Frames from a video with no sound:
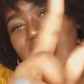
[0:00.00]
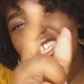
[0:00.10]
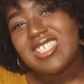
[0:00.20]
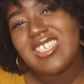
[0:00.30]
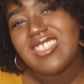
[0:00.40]

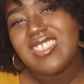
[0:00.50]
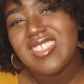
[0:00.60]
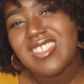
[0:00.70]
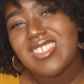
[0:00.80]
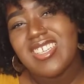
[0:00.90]
Satan
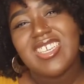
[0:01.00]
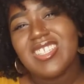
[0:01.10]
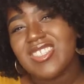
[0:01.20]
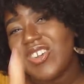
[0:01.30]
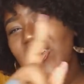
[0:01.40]

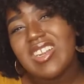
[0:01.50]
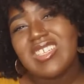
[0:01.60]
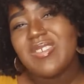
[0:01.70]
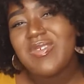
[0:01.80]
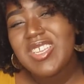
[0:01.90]
is not gonna
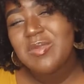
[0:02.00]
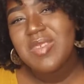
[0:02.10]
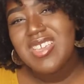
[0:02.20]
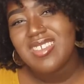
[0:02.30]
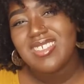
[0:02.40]
defeat
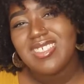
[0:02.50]
me.